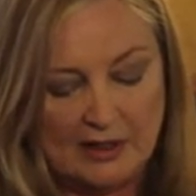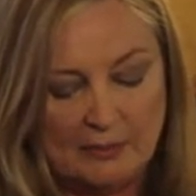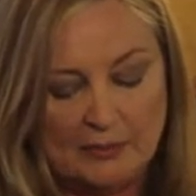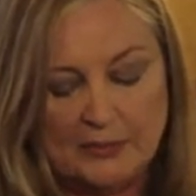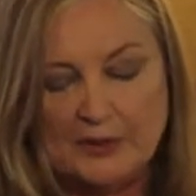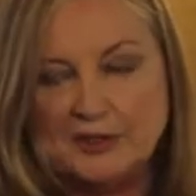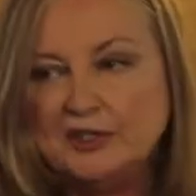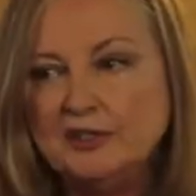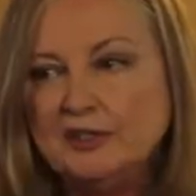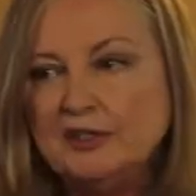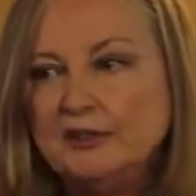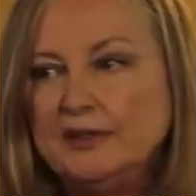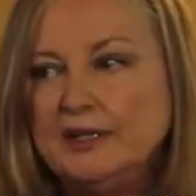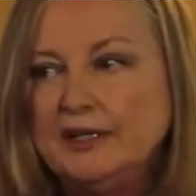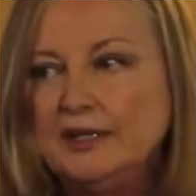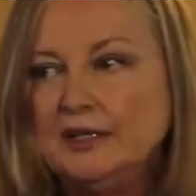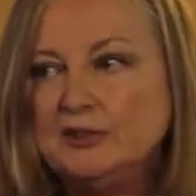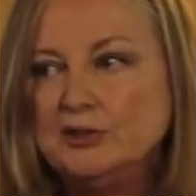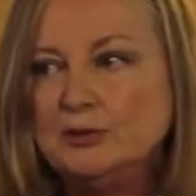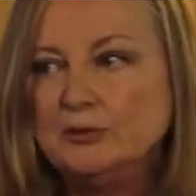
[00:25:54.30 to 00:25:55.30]

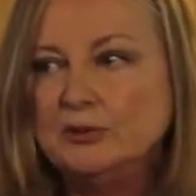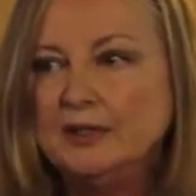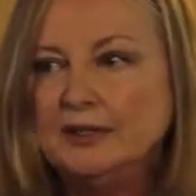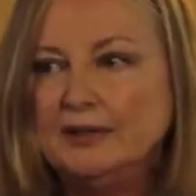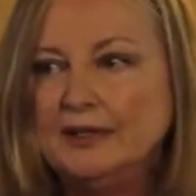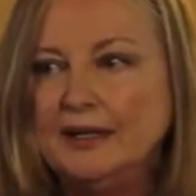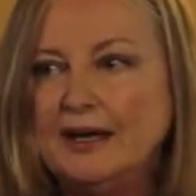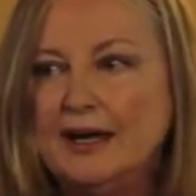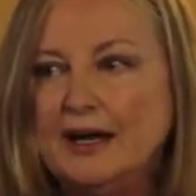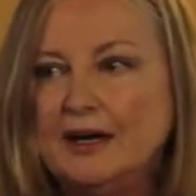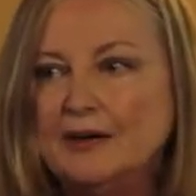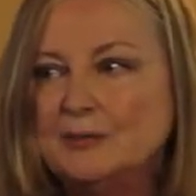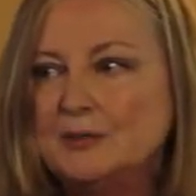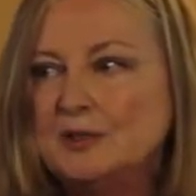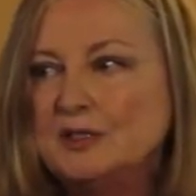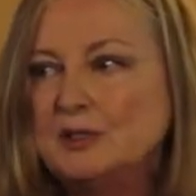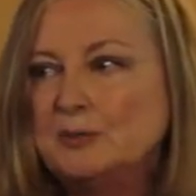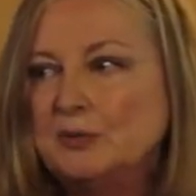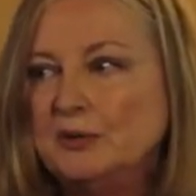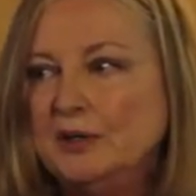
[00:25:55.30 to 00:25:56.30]
particularly during the
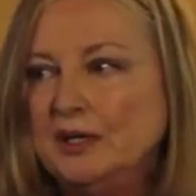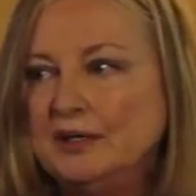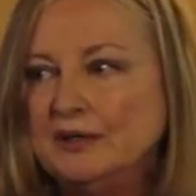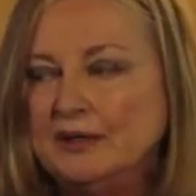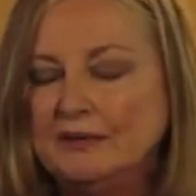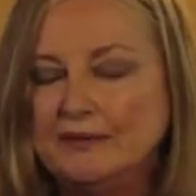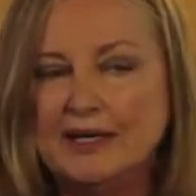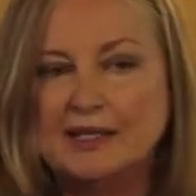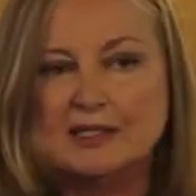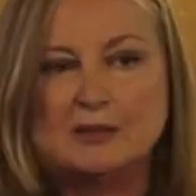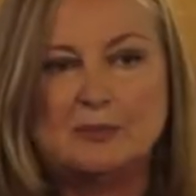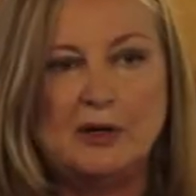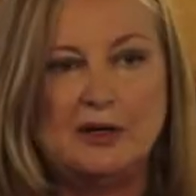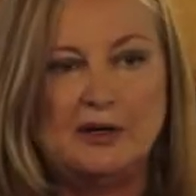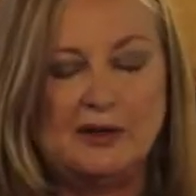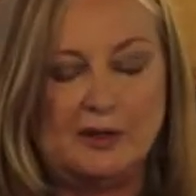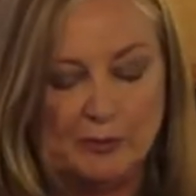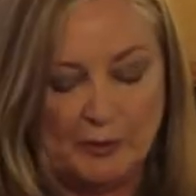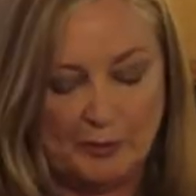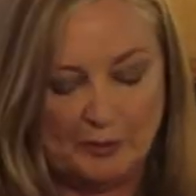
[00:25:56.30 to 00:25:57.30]
Arab Spring, the last
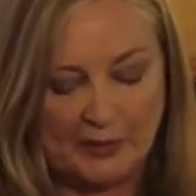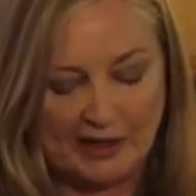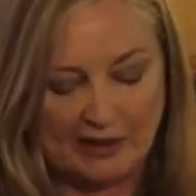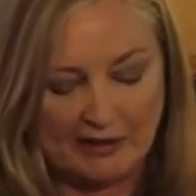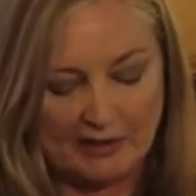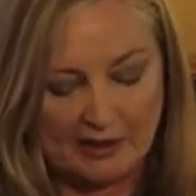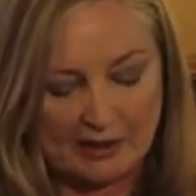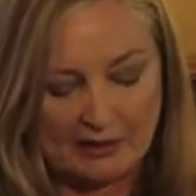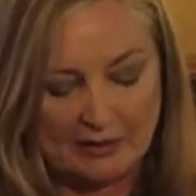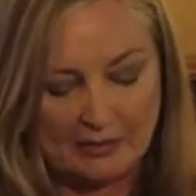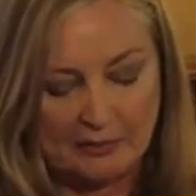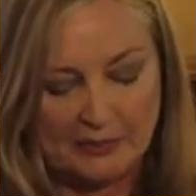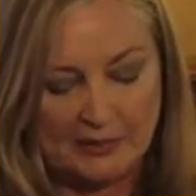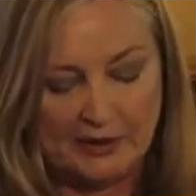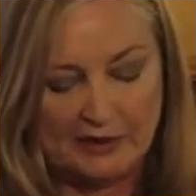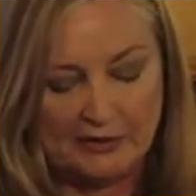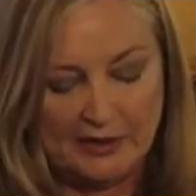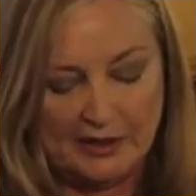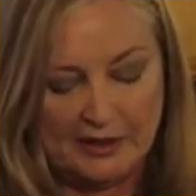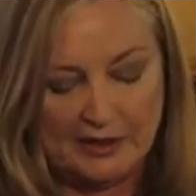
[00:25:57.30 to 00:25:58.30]
part of the Mubarak
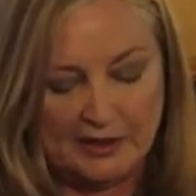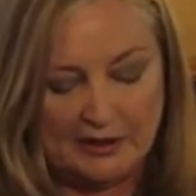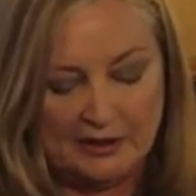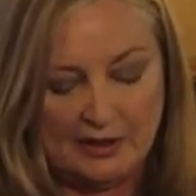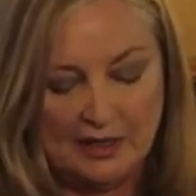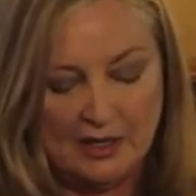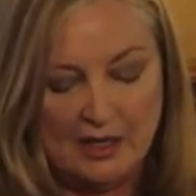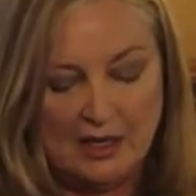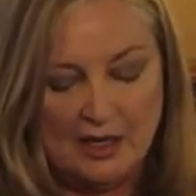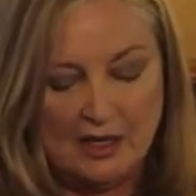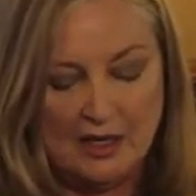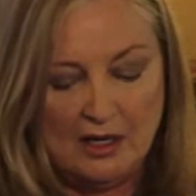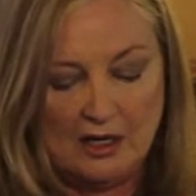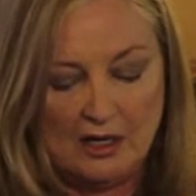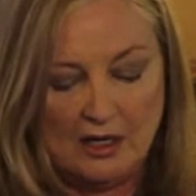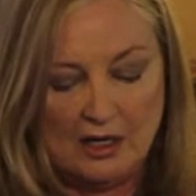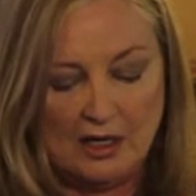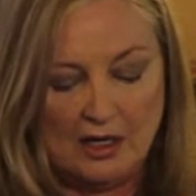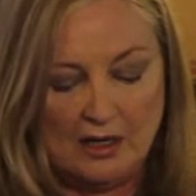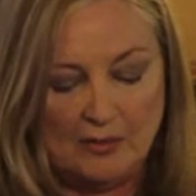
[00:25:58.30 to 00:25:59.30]
period,
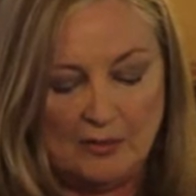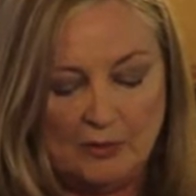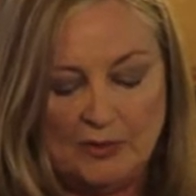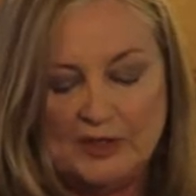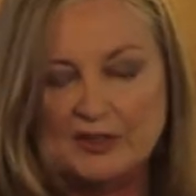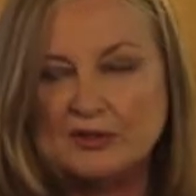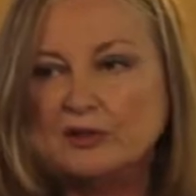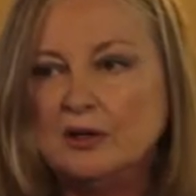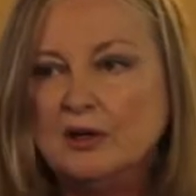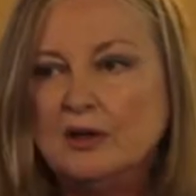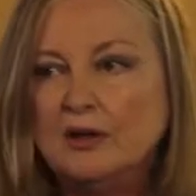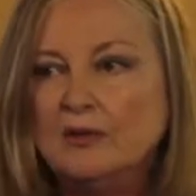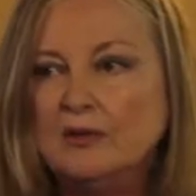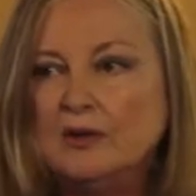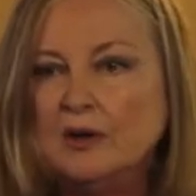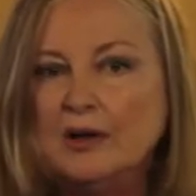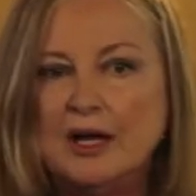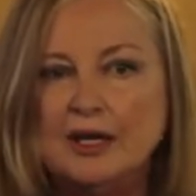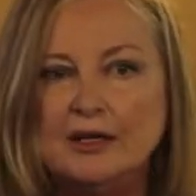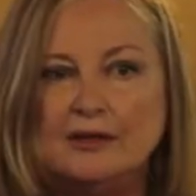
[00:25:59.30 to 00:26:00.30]
we saw a
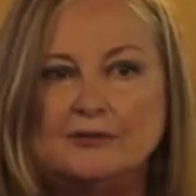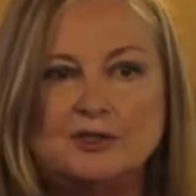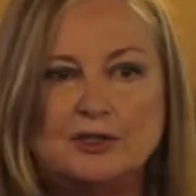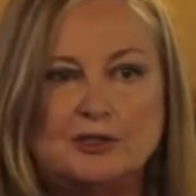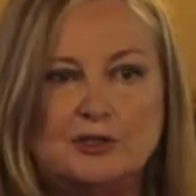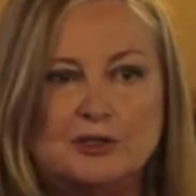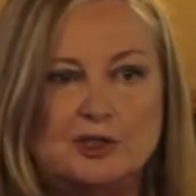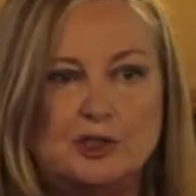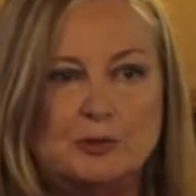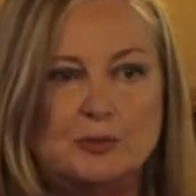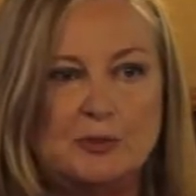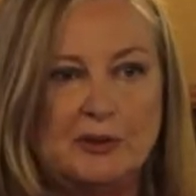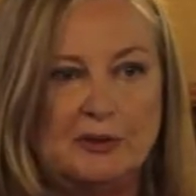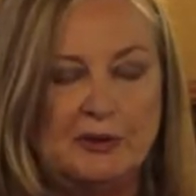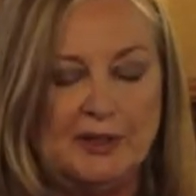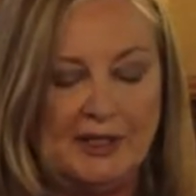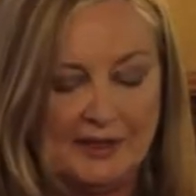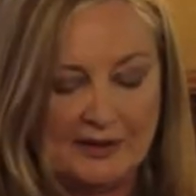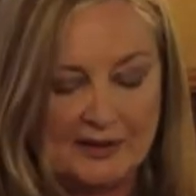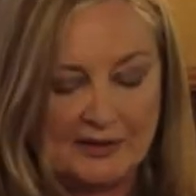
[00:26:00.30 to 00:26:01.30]
lot of church
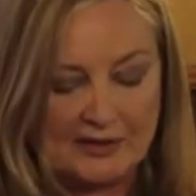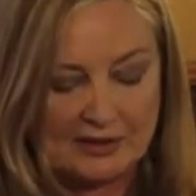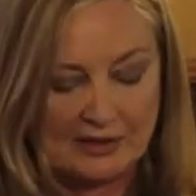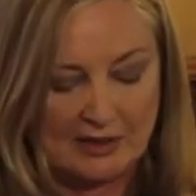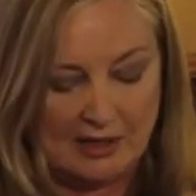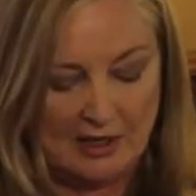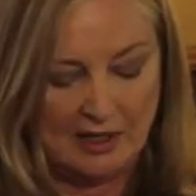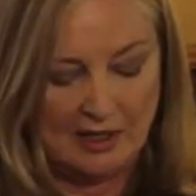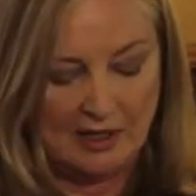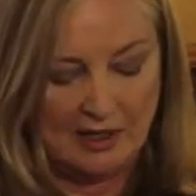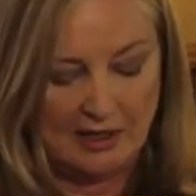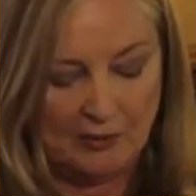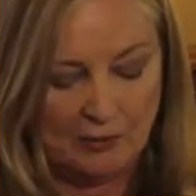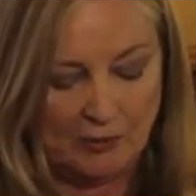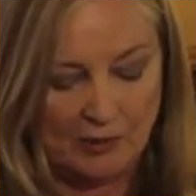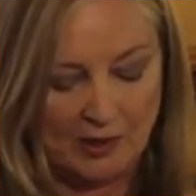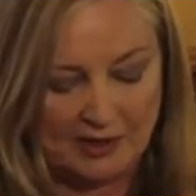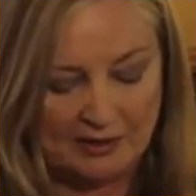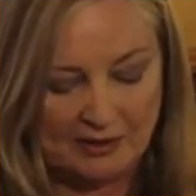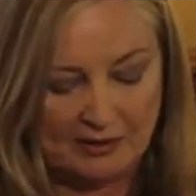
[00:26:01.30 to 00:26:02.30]
burnings.
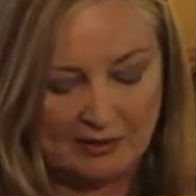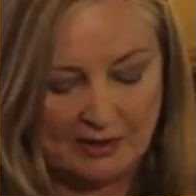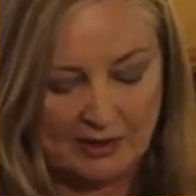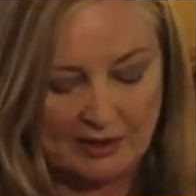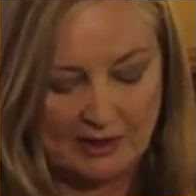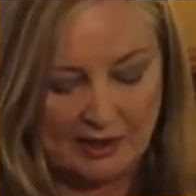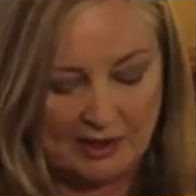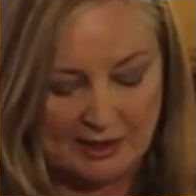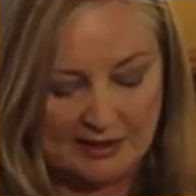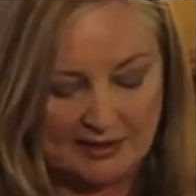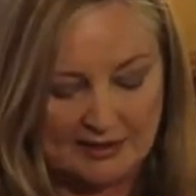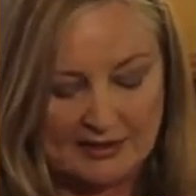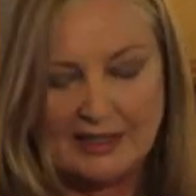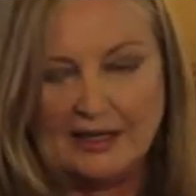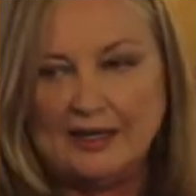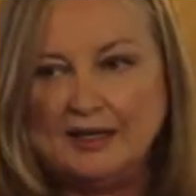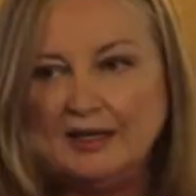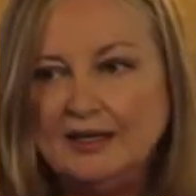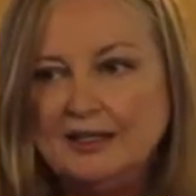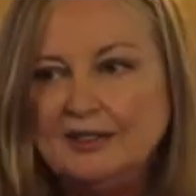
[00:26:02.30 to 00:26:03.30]
In one
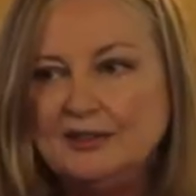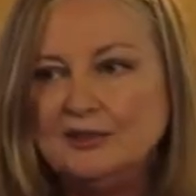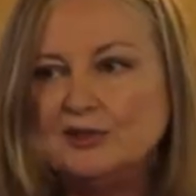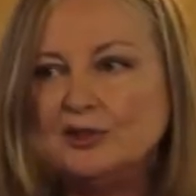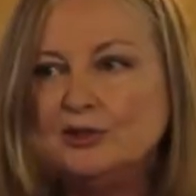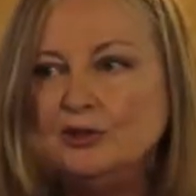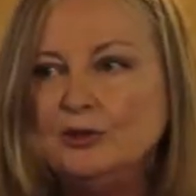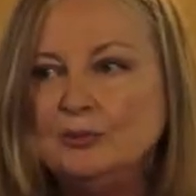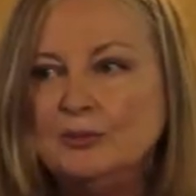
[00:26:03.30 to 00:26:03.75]
day, two